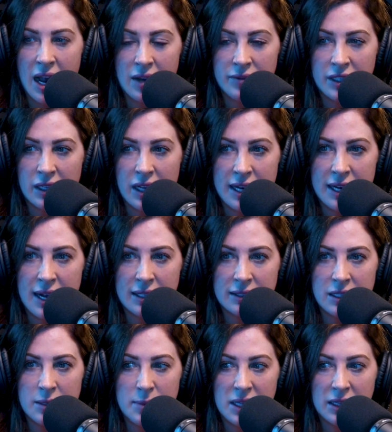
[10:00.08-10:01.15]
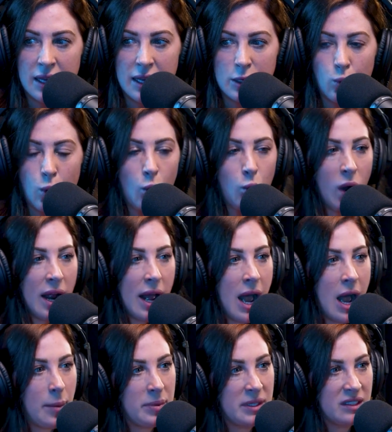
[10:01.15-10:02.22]
have a client asking me like, well, what
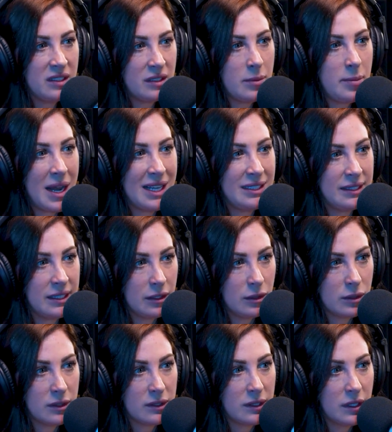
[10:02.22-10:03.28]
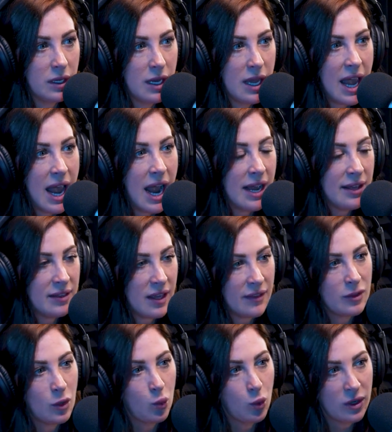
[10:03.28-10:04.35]
happens to my sills? and
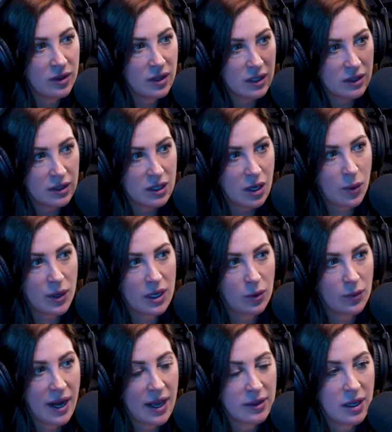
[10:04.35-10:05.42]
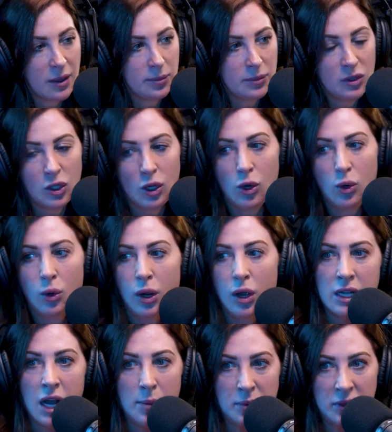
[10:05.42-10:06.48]
then the wood that's going around them. So
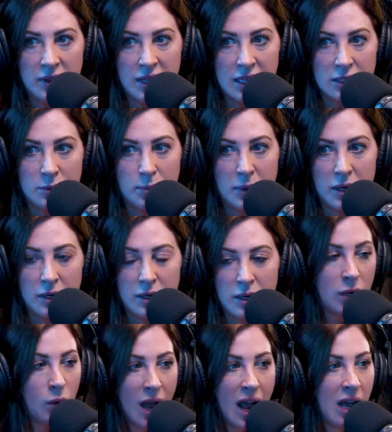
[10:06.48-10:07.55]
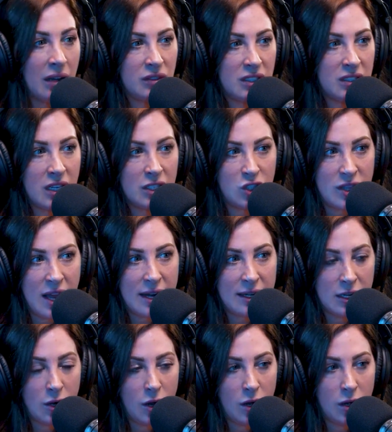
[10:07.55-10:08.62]
a couple things, but we don't have to touch that at